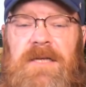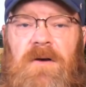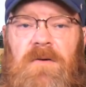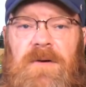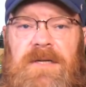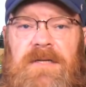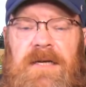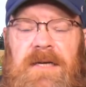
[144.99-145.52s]

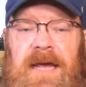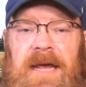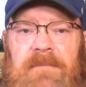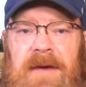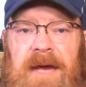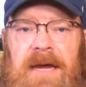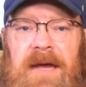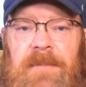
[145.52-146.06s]
so it
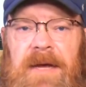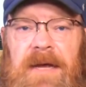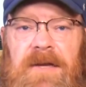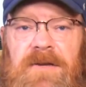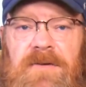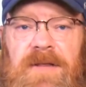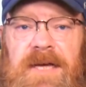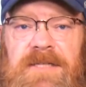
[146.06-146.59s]
came back up again
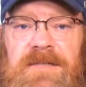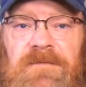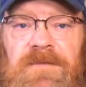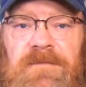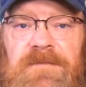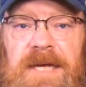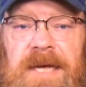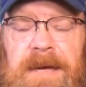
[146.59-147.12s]
in
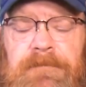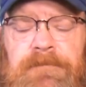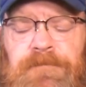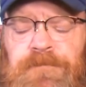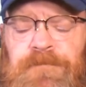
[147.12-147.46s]
2015.